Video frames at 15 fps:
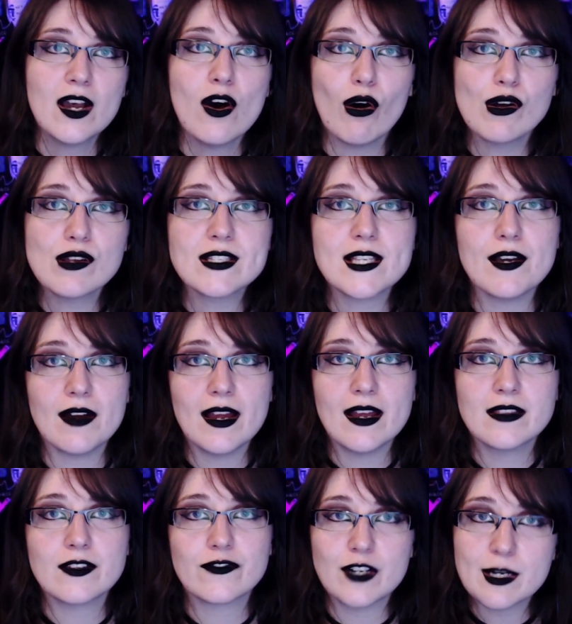Also, in
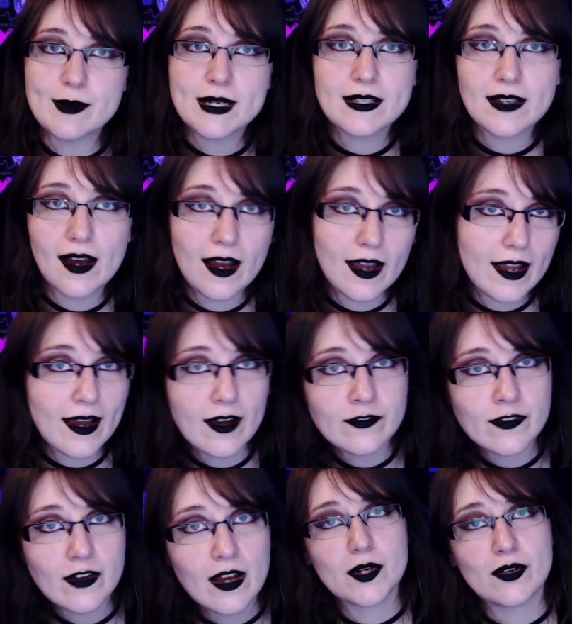the freebie that I have
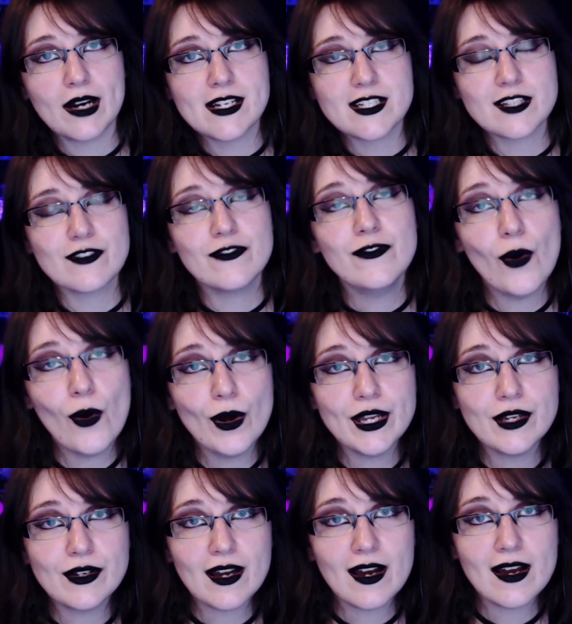created for you
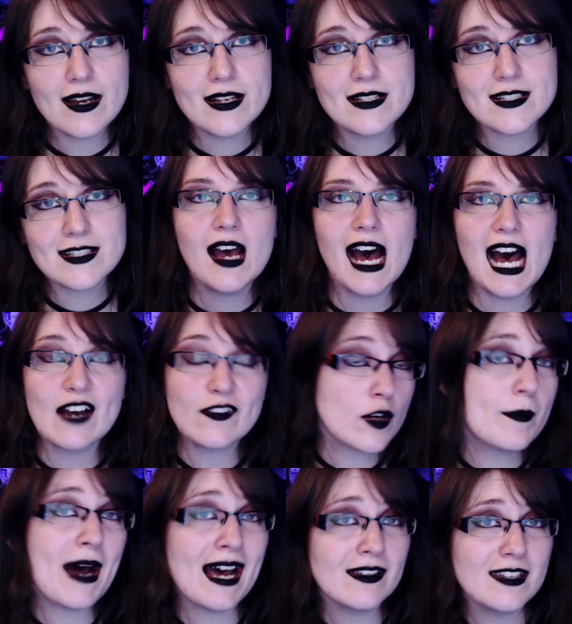guys, I've
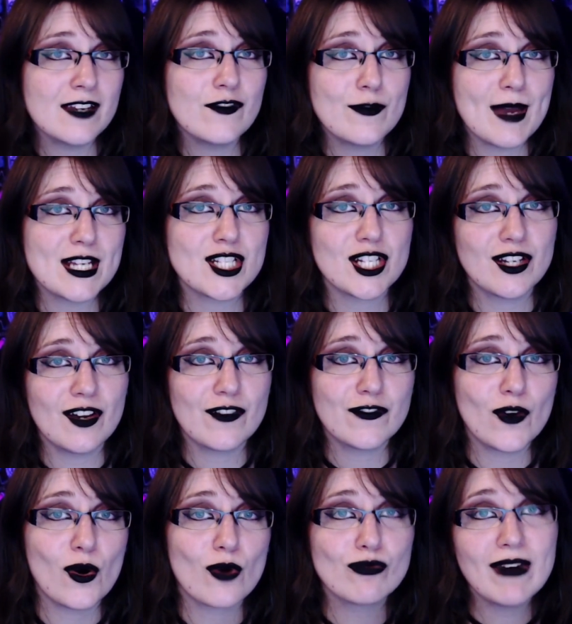compiled the information
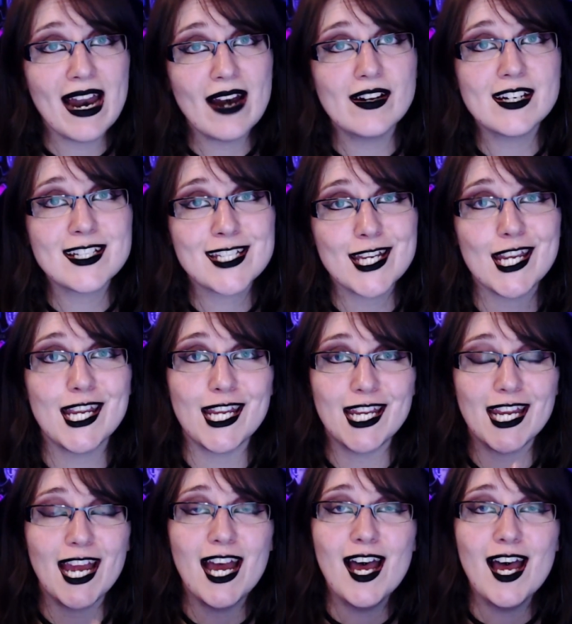for rarity,